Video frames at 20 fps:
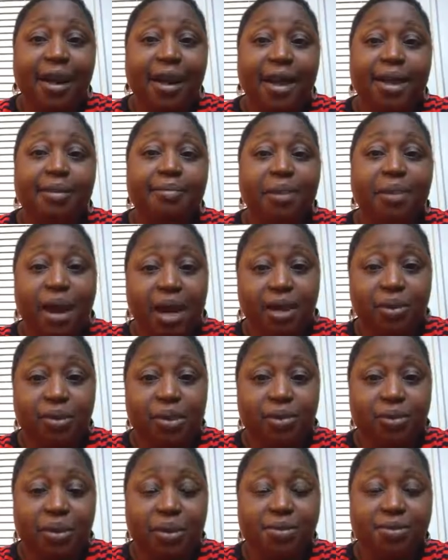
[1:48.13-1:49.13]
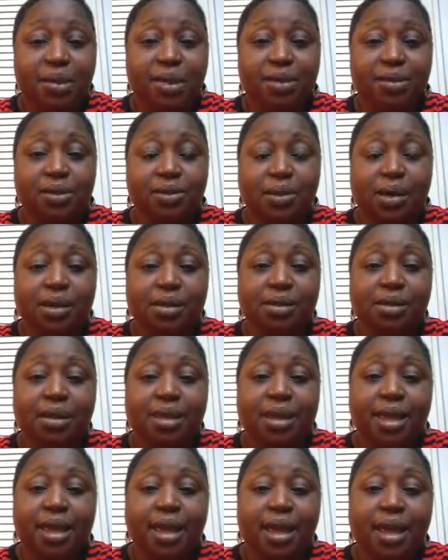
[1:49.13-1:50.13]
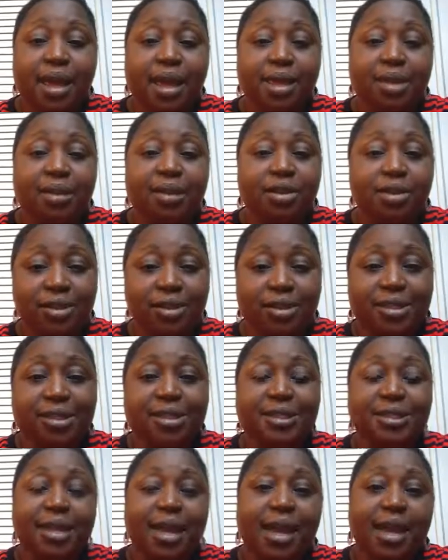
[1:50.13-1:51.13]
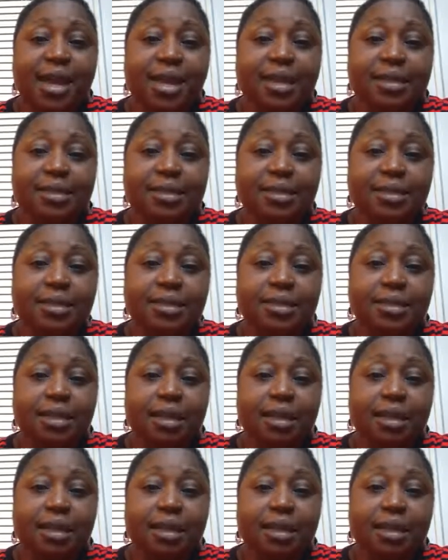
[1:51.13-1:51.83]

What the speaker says: and mine was with me as well. And the nurses and